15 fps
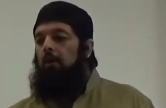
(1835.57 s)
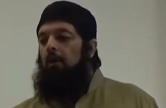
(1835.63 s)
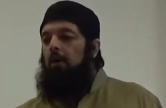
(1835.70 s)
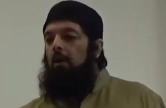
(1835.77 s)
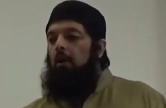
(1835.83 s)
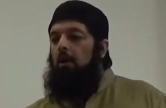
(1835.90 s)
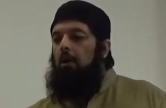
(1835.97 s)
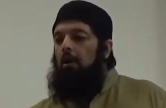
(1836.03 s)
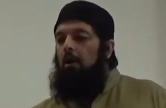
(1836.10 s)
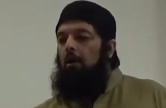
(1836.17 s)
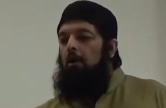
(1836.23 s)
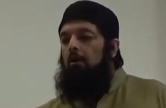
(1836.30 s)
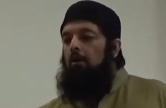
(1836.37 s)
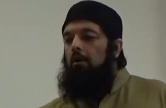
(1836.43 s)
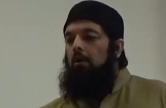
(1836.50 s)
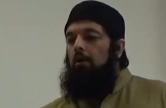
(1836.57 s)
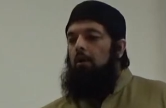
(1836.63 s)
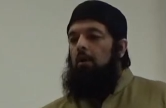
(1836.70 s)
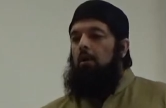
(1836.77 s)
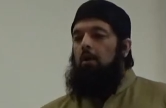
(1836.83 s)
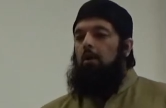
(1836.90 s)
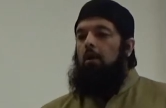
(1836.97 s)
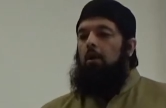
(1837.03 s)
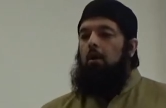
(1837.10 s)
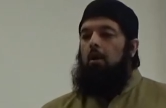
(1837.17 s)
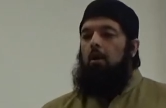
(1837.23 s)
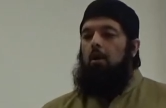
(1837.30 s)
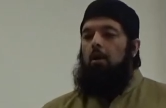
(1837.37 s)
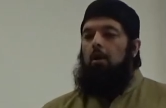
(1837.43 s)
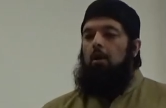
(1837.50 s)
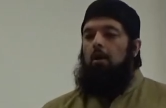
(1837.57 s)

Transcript: Nothing is said.